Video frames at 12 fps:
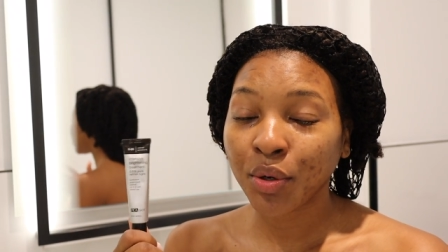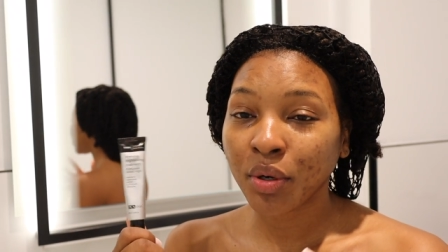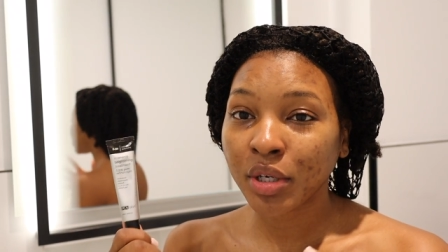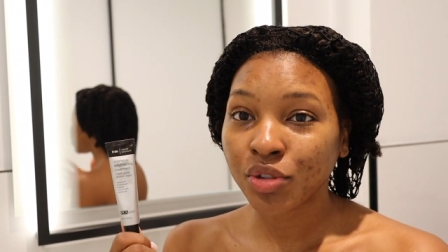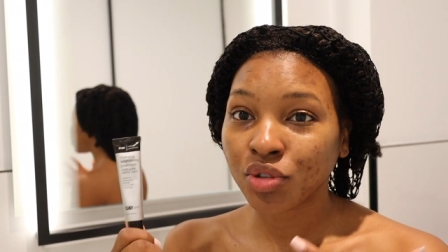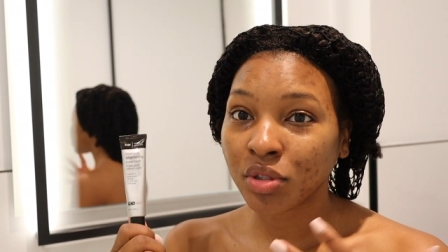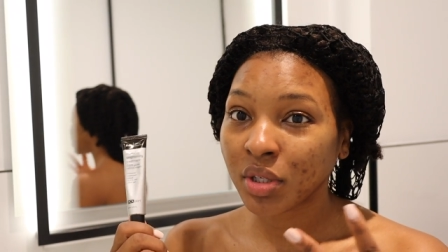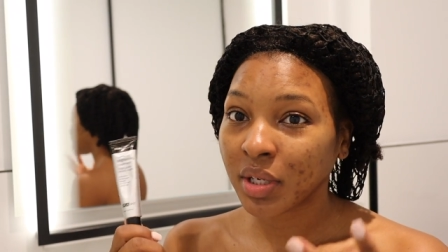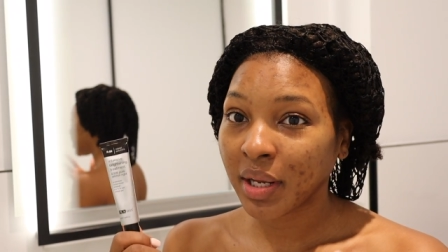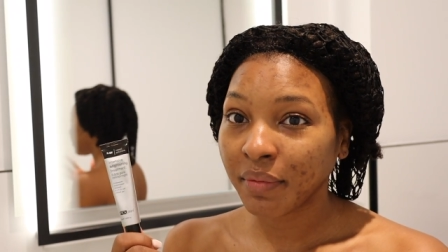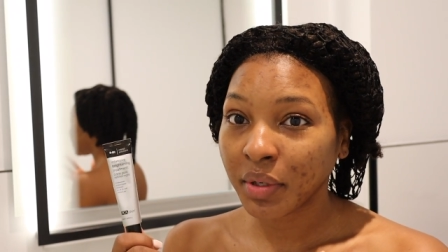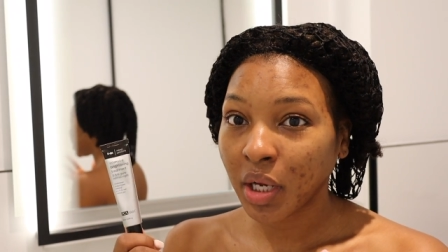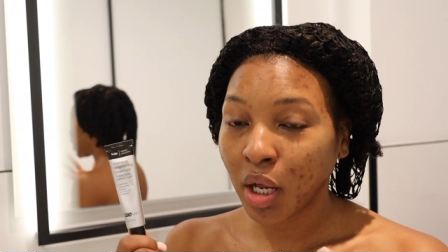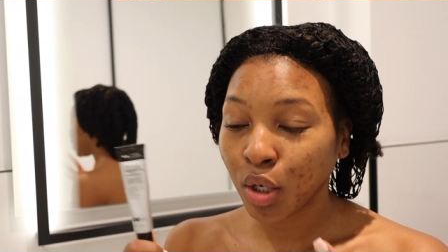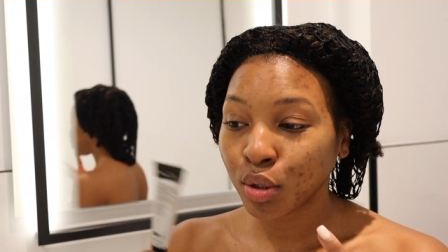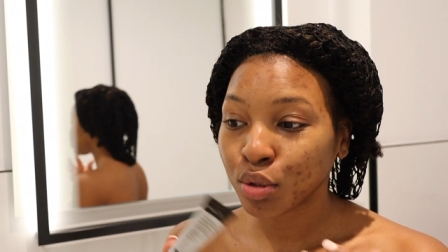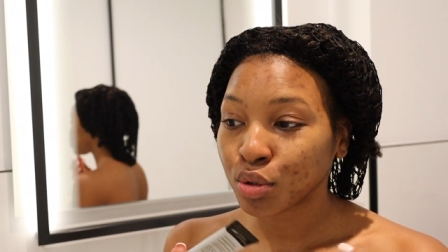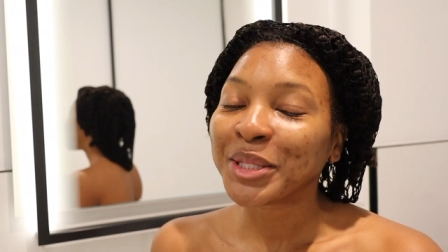or 111
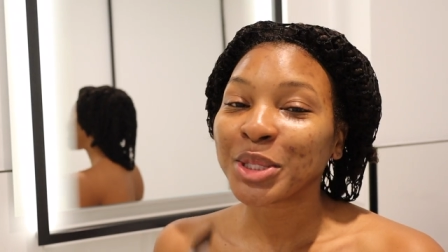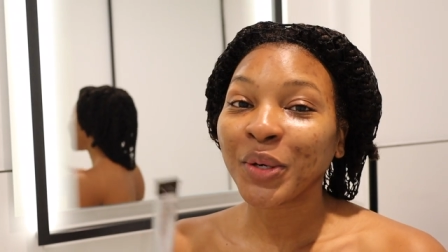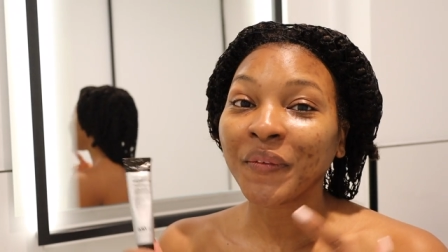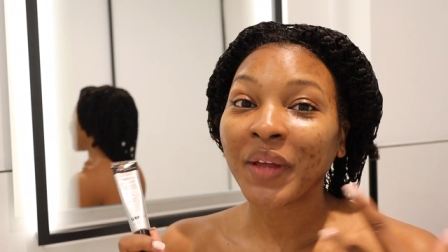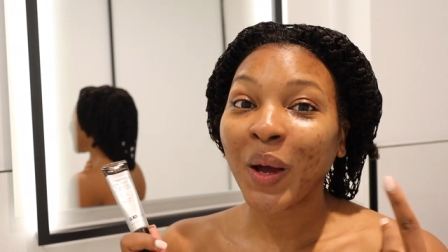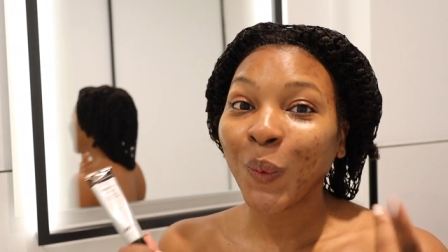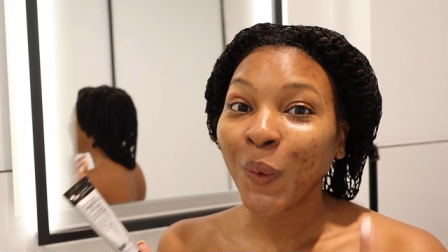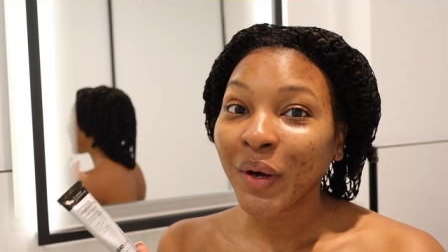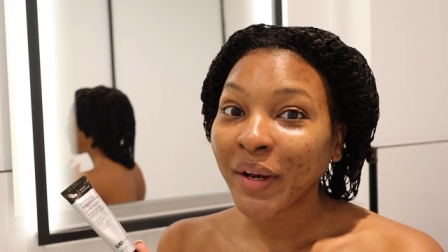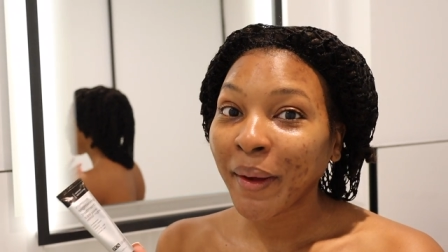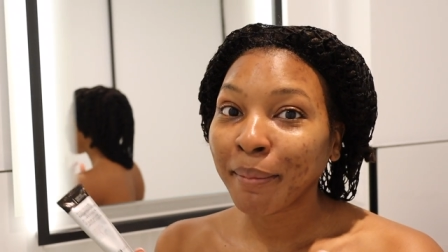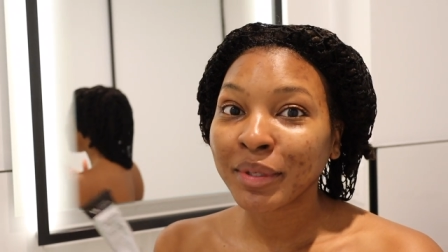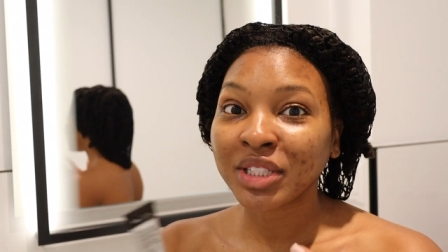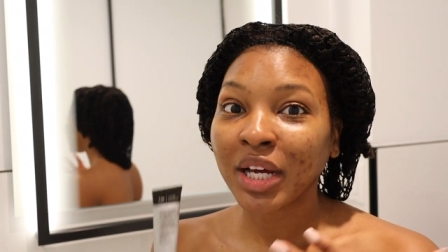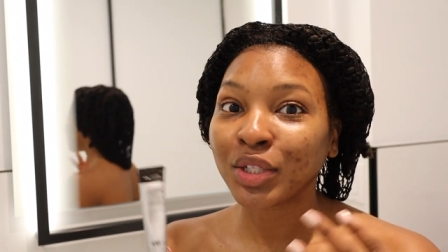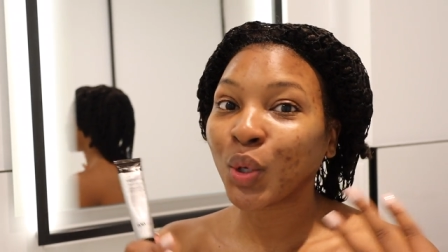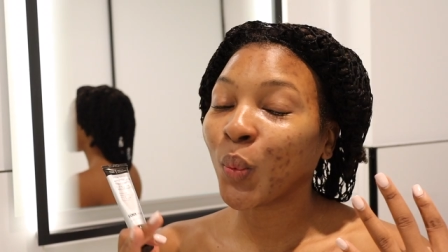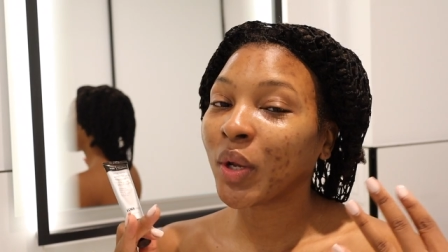dollars so if y'all want it but
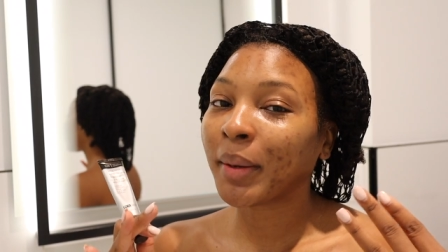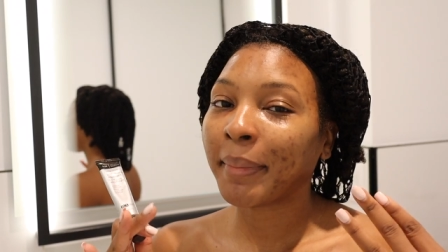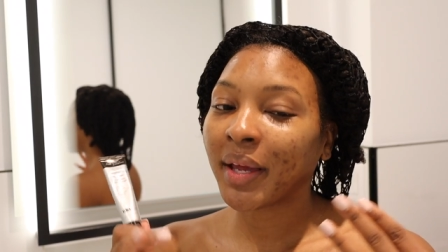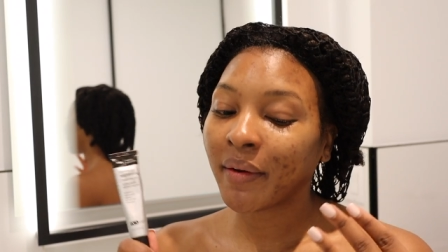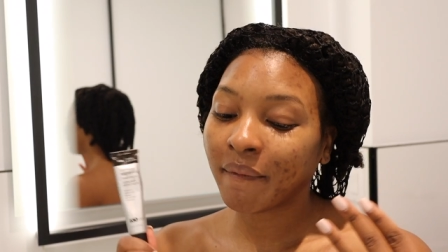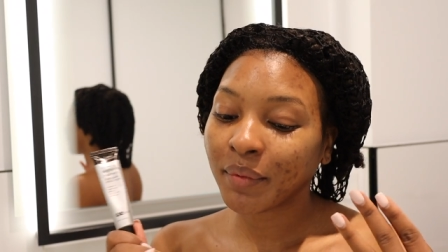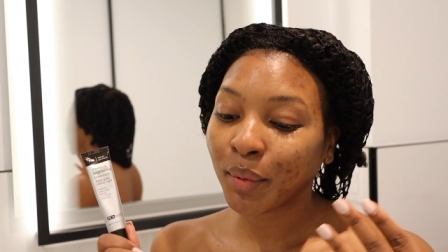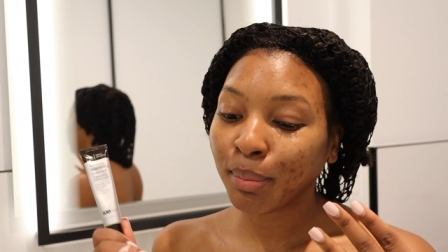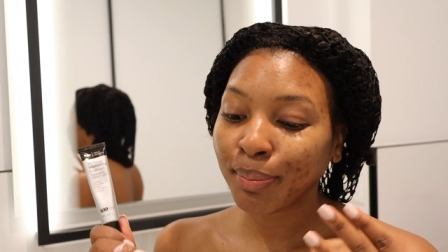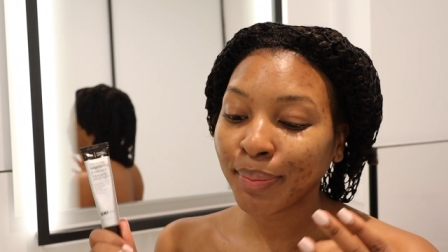y'all don't want to pay the full